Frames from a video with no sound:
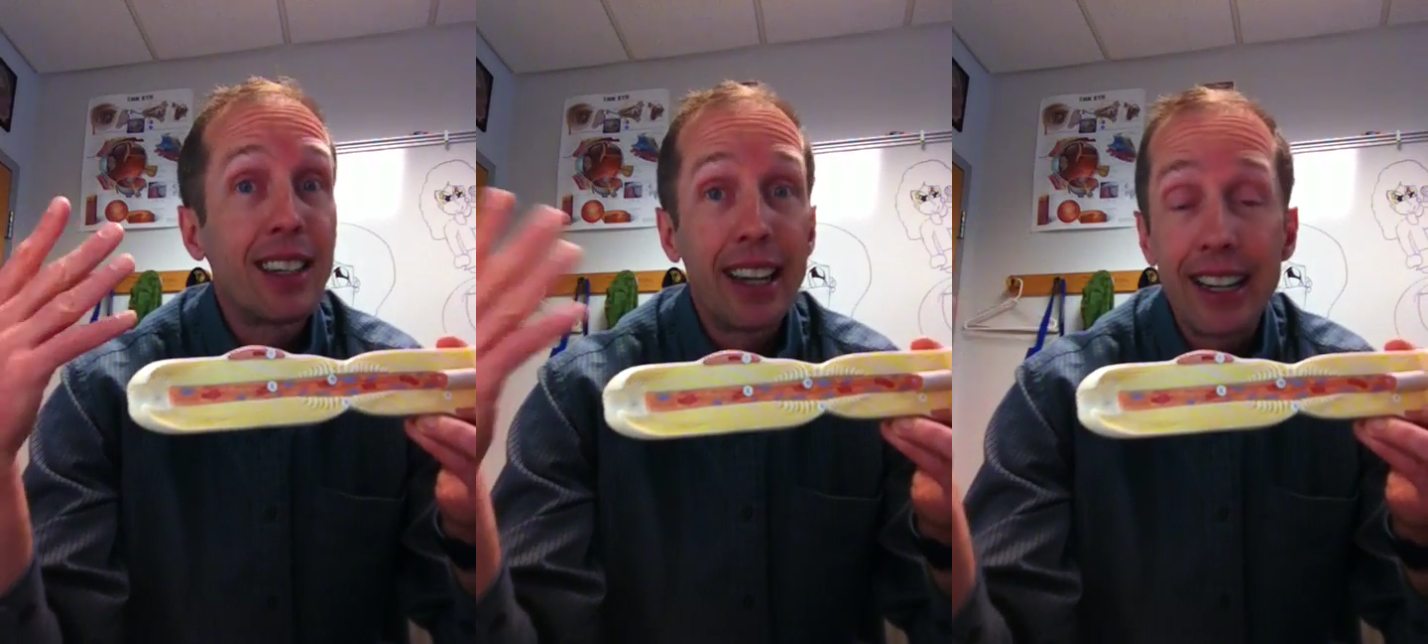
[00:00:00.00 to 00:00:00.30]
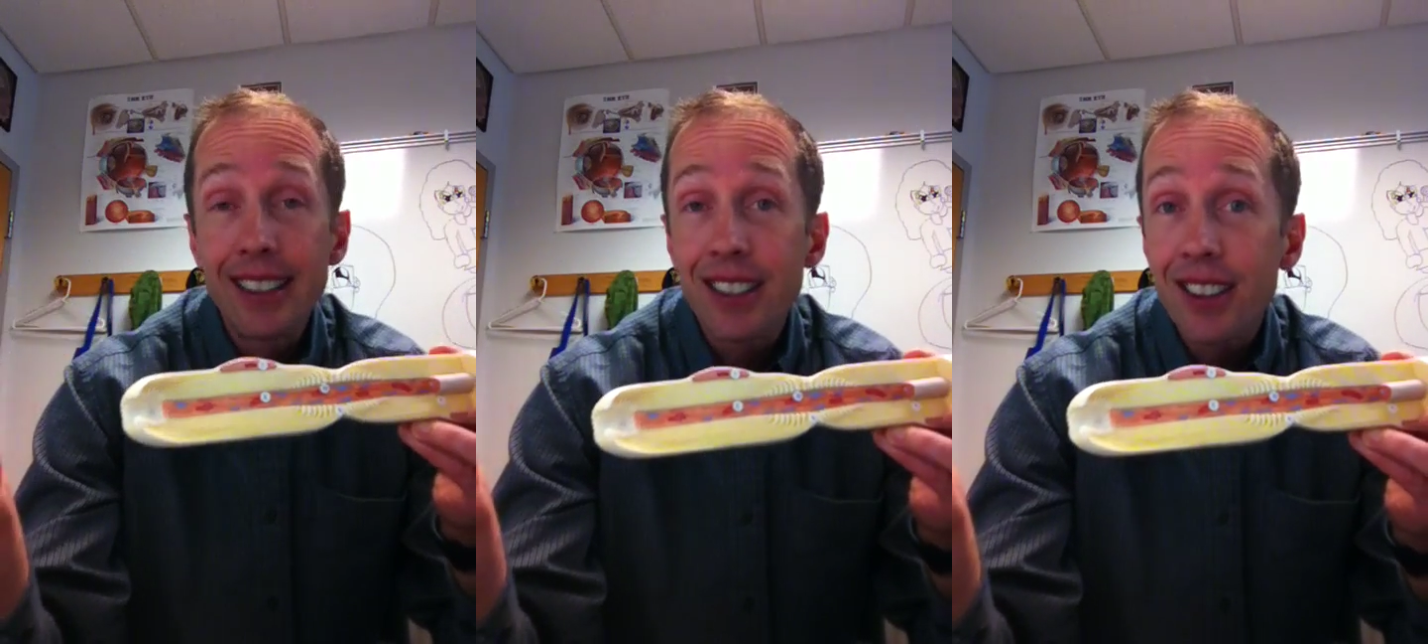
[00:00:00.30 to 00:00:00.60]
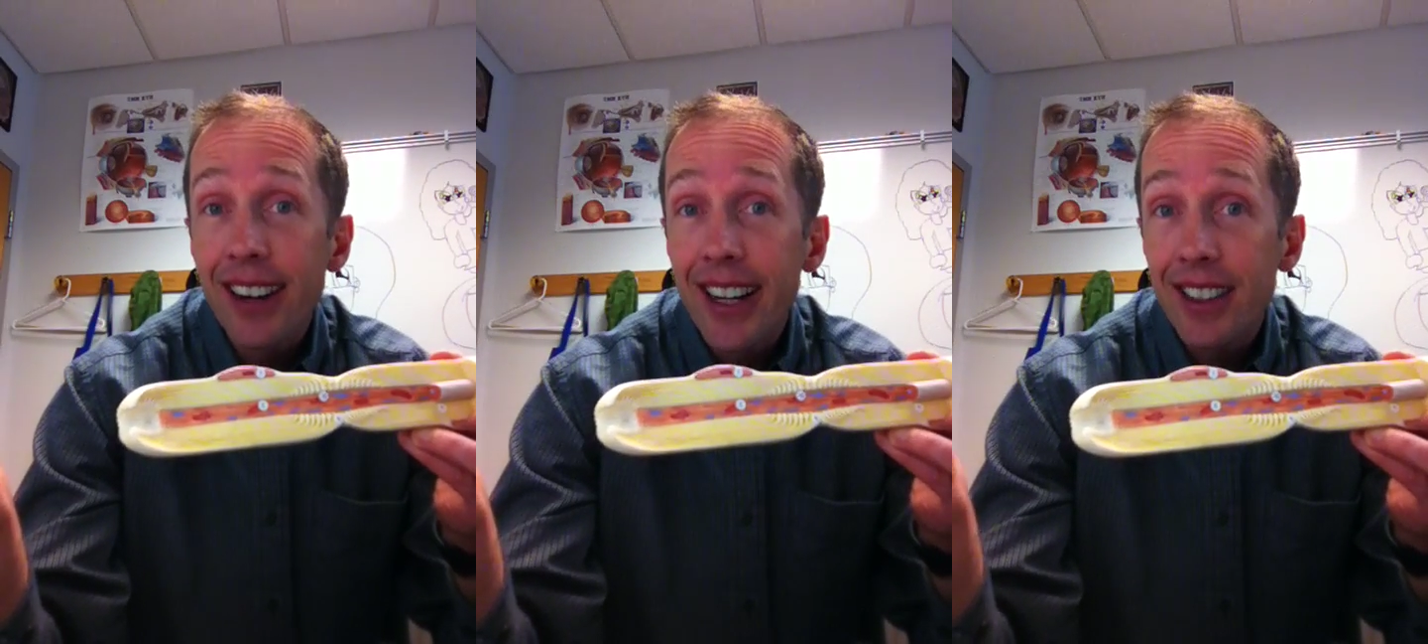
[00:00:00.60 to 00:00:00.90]
it
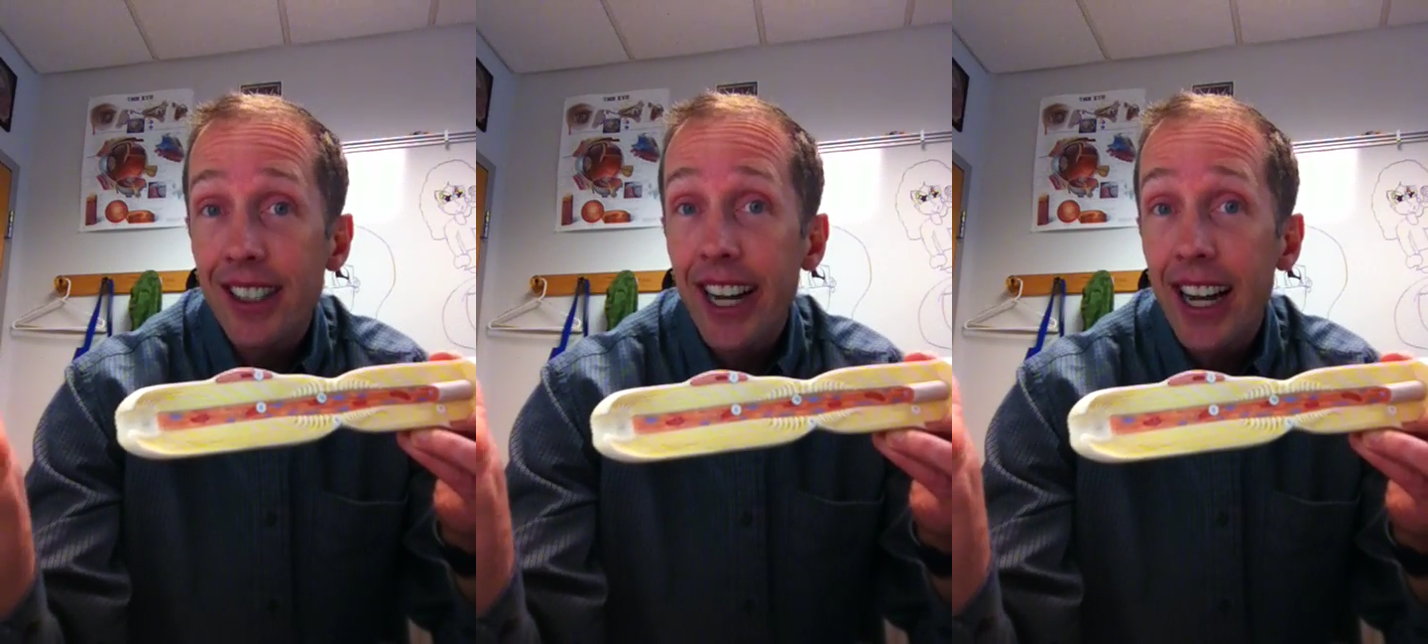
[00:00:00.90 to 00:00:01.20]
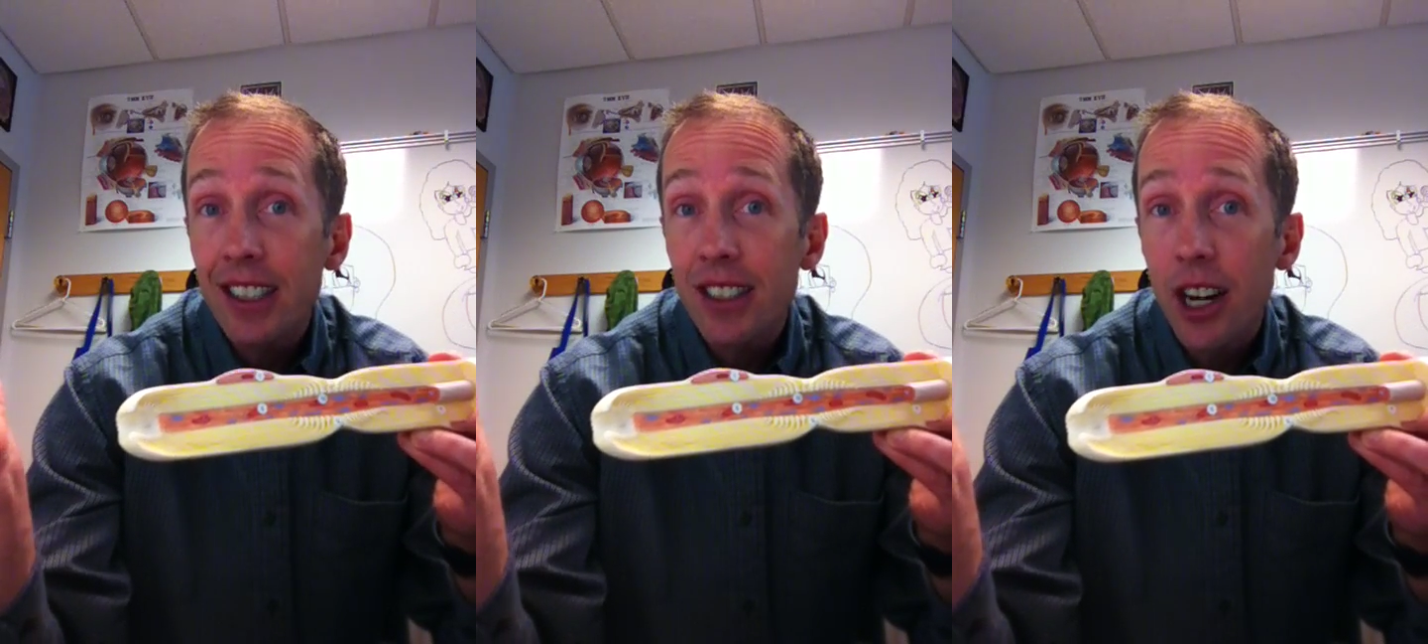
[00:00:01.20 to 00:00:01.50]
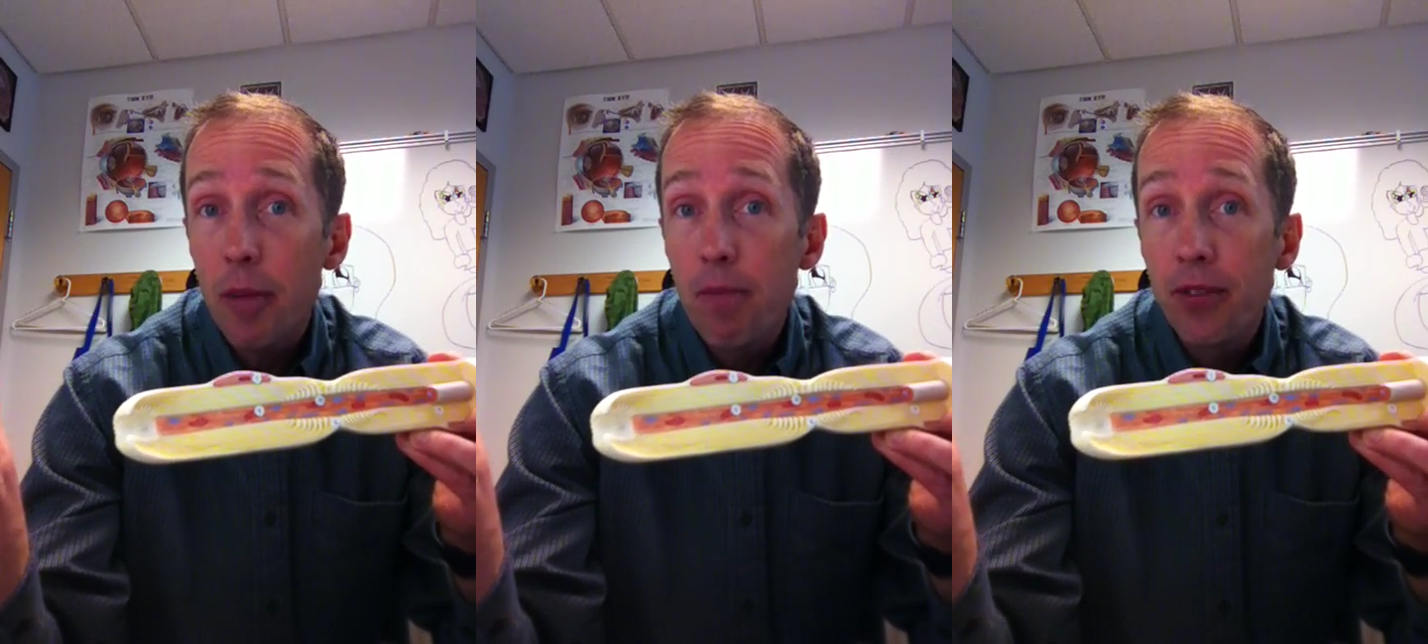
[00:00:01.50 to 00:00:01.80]
insulates the
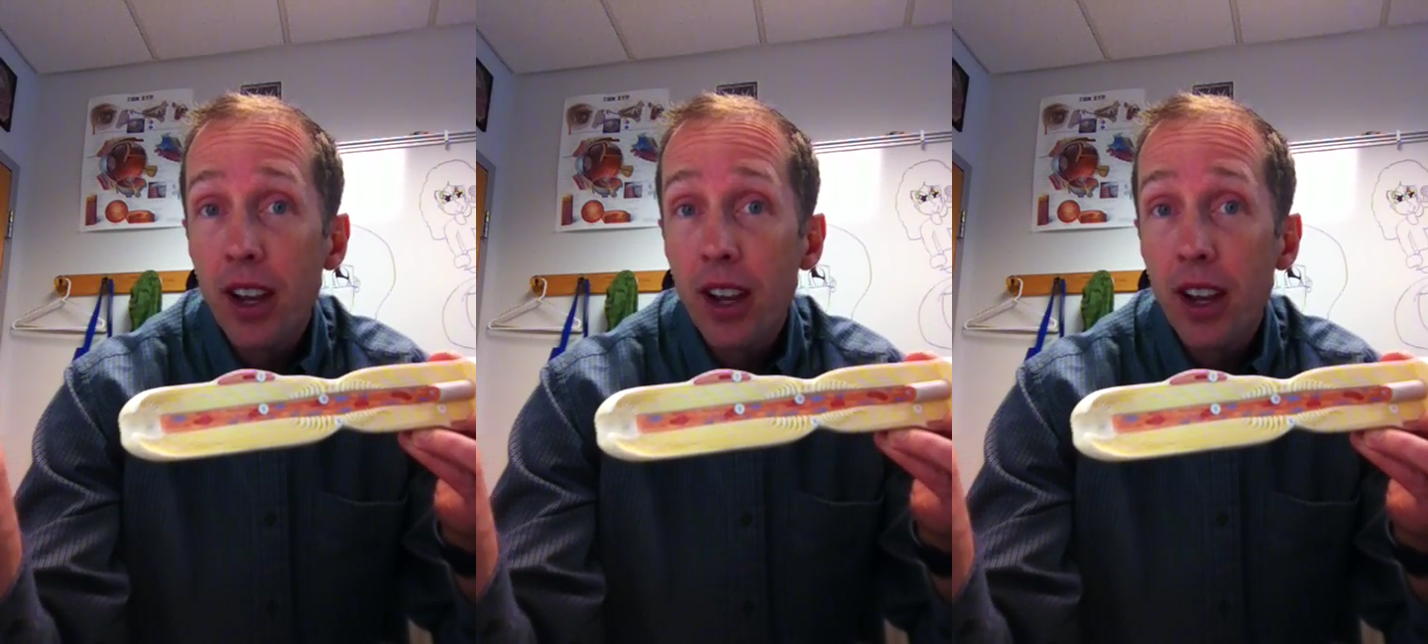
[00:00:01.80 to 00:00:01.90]
axon,